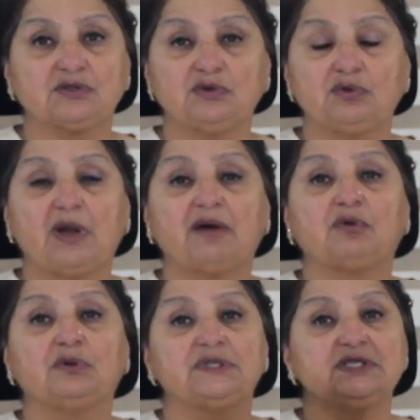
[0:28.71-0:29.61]
so you have
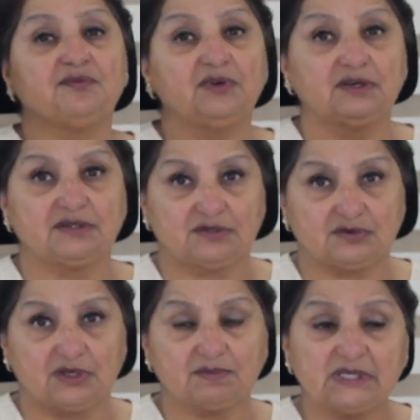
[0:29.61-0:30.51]
all these weird
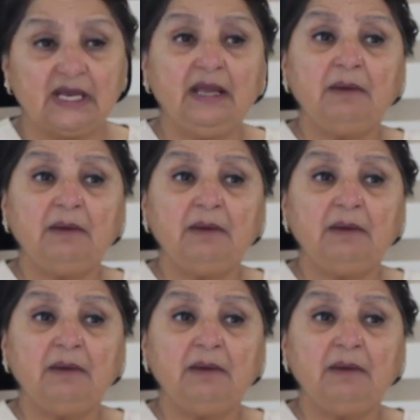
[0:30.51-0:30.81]
dreams.